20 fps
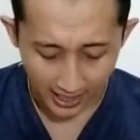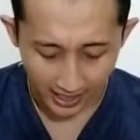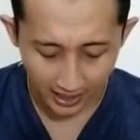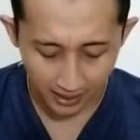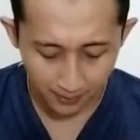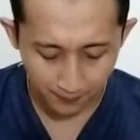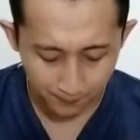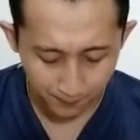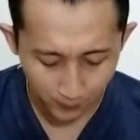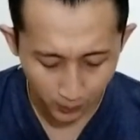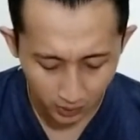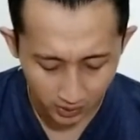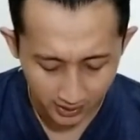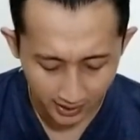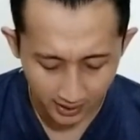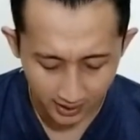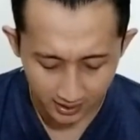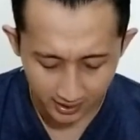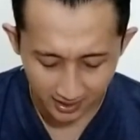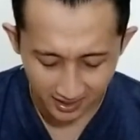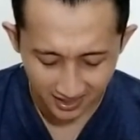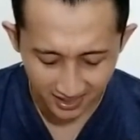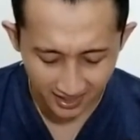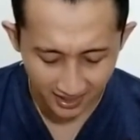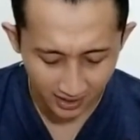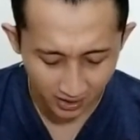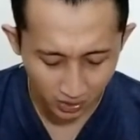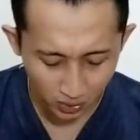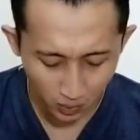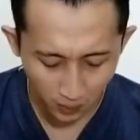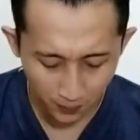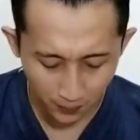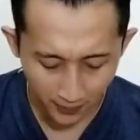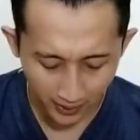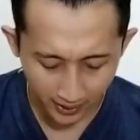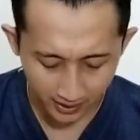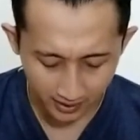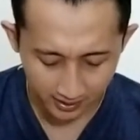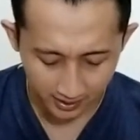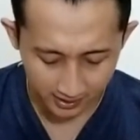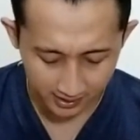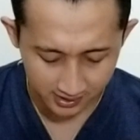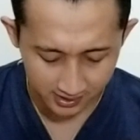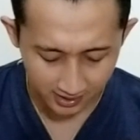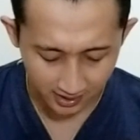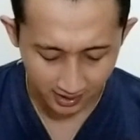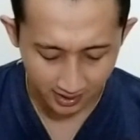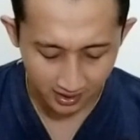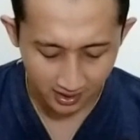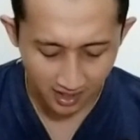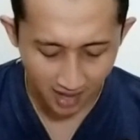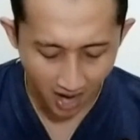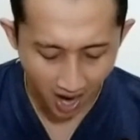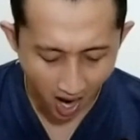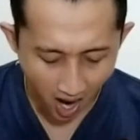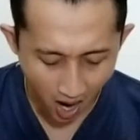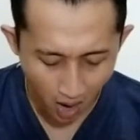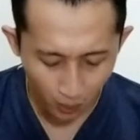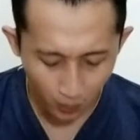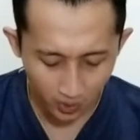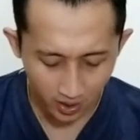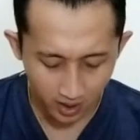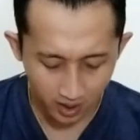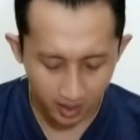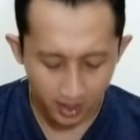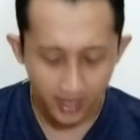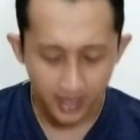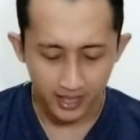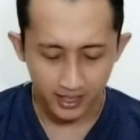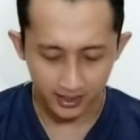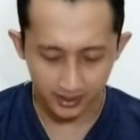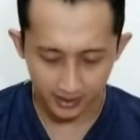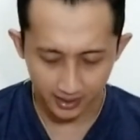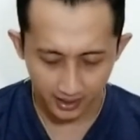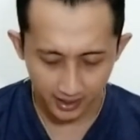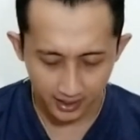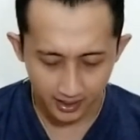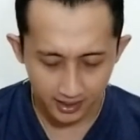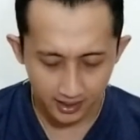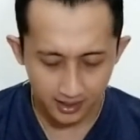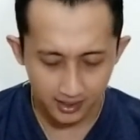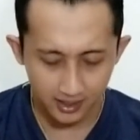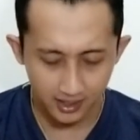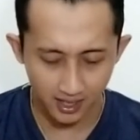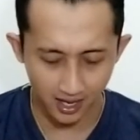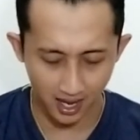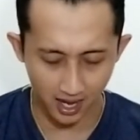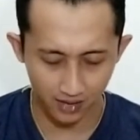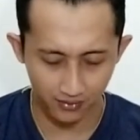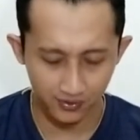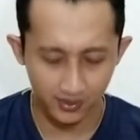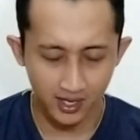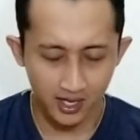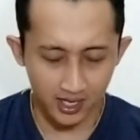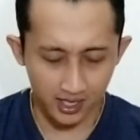and put it into practice in our daily life.